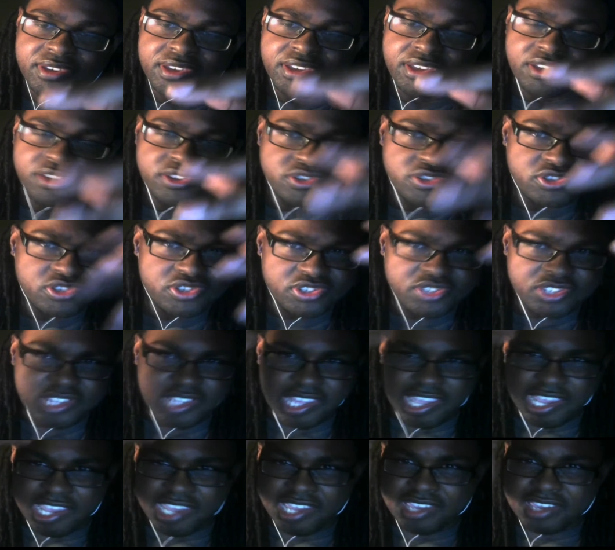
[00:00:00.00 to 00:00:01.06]
is just
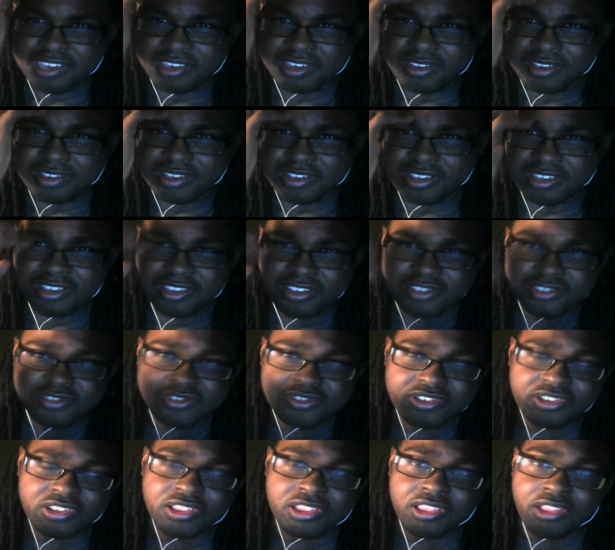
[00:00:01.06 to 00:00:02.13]
like
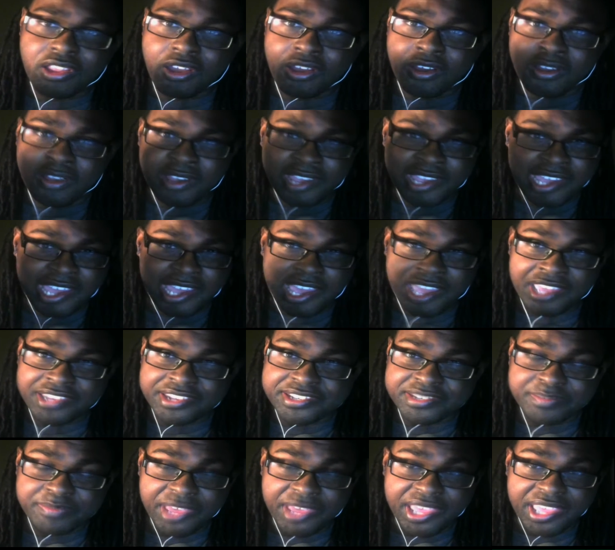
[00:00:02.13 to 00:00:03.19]
clawing at his
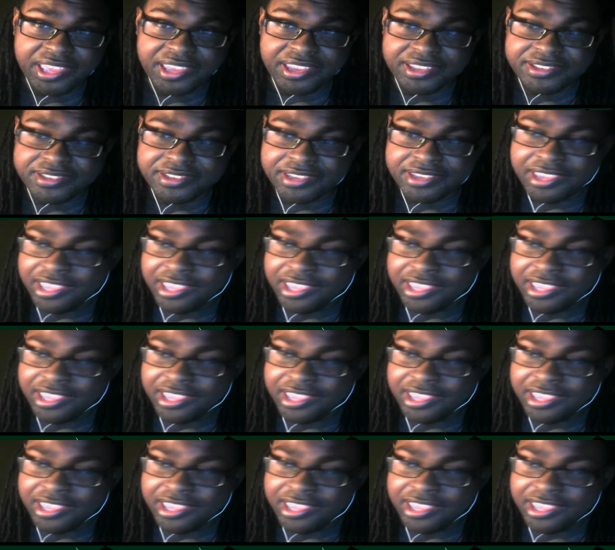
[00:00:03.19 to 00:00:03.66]
mind.